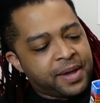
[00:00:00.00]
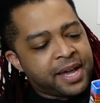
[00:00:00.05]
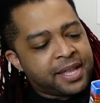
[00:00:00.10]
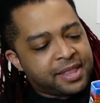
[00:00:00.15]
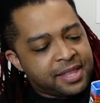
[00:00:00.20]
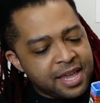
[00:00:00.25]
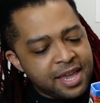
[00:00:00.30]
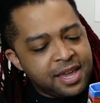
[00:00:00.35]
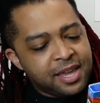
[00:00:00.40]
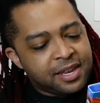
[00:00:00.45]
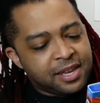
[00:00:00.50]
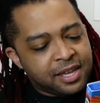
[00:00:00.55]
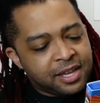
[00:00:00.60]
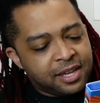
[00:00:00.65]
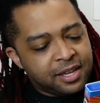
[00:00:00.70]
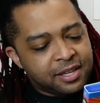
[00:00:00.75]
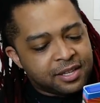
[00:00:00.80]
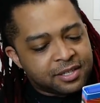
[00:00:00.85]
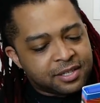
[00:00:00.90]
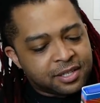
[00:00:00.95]
I think it
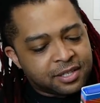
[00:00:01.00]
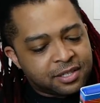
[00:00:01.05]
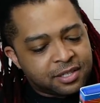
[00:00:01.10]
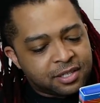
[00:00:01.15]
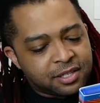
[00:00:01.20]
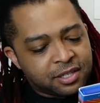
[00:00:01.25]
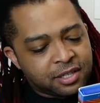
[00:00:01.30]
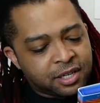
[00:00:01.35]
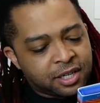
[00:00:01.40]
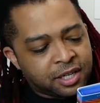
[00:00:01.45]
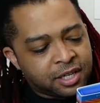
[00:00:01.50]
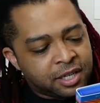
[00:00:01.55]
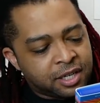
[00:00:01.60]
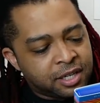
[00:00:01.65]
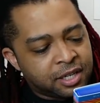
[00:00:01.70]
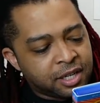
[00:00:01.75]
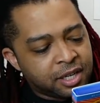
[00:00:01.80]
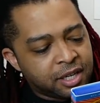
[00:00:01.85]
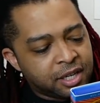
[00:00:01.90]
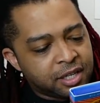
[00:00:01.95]
is. It's
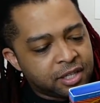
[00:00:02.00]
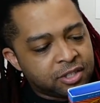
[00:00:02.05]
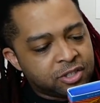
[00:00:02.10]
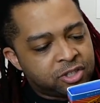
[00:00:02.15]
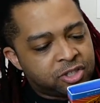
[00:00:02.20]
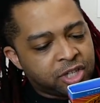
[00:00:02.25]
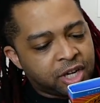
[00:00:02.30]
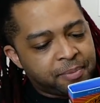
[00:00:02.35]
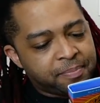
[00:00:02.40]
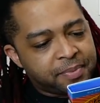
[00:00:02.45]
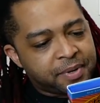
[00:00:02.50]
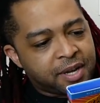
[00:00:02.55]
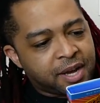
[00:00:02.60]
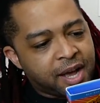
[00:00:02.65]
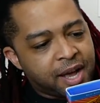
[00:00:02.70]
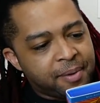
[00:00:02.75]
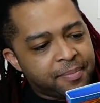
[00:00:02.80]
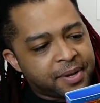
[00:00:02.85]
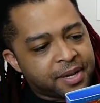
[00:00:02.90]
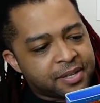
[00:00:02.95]
uh, Jump
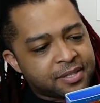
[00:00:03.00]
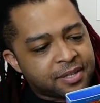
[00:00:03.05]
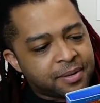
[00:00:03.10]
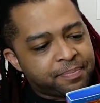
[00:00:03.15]
Comics.